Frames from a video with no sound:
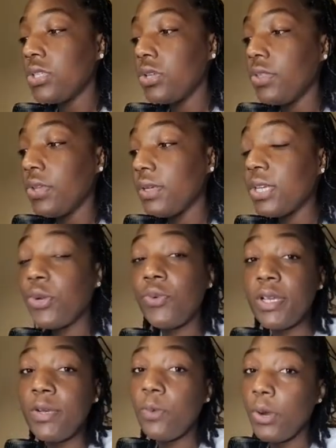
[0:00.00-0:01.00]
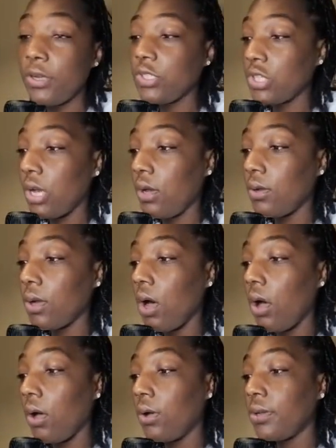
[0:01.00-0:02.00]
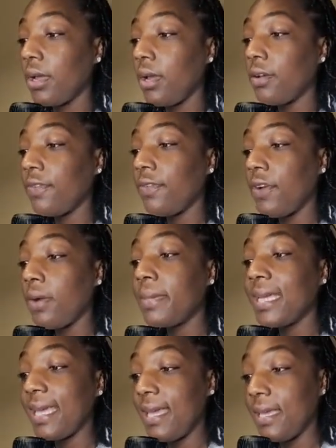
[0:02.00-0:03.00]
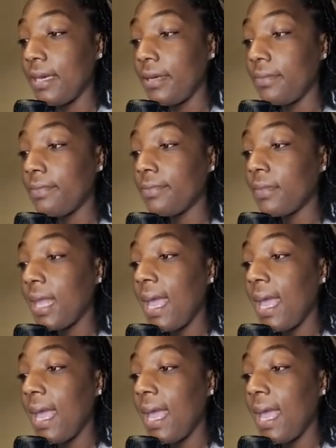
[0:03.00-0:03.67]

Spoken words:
So there's a Greek word, y'all, called pharmakia,